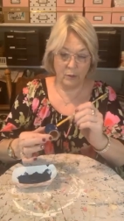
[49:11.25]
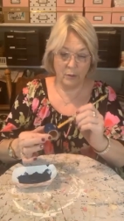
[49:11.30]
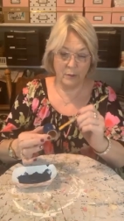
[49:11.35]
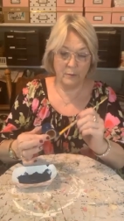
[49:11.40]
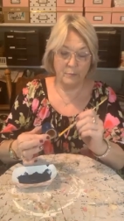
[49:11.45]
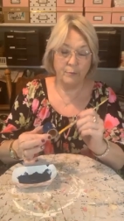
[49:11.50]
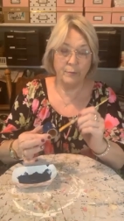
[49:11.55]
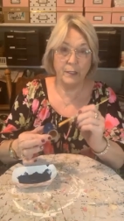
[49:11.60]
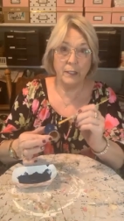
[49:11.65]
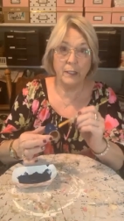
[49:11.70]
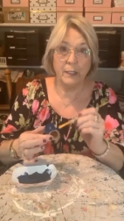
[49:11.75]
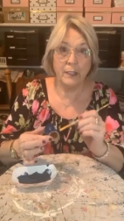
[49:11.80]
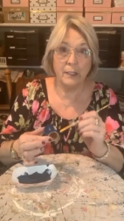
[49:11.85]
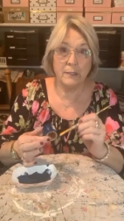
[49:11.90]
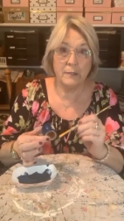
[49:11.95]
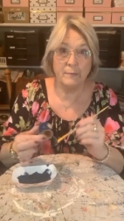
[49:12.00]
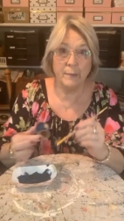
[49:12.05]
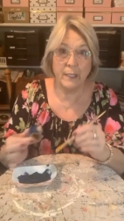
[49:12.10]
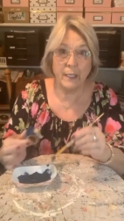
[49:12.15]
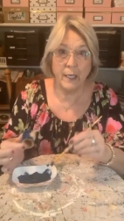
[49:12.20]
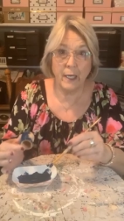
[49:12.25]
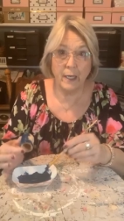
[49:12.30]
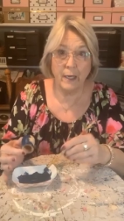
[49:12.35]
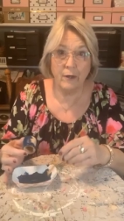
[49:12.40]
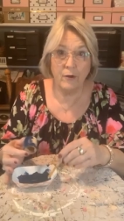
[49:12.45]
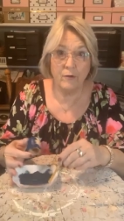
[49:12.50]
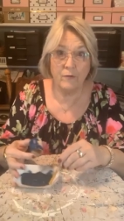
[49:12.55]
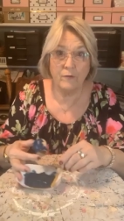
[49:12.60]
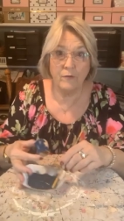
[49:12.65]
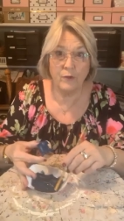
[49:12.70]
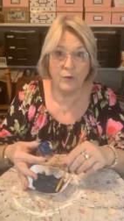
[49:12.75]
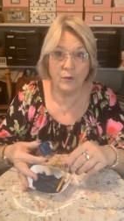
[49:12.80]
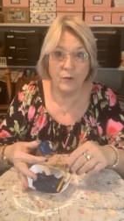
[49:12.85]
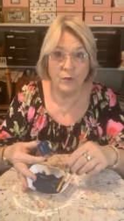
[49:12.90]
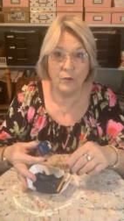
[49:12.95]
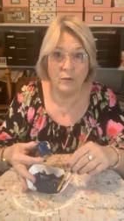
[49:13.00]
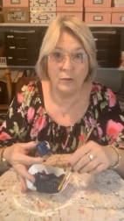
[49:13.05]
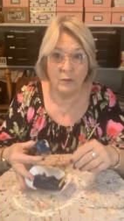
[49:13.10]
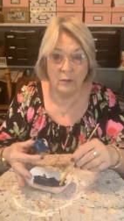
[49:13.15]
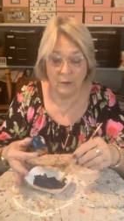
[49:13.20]
Y'all just please be
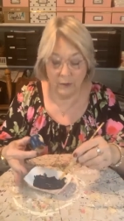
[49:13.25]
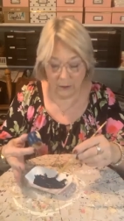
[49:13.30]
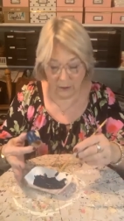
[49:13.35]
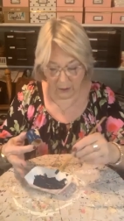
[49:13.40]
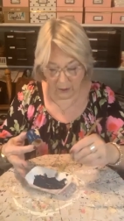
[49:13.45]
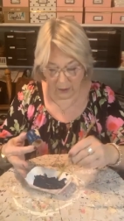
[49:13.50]
careful.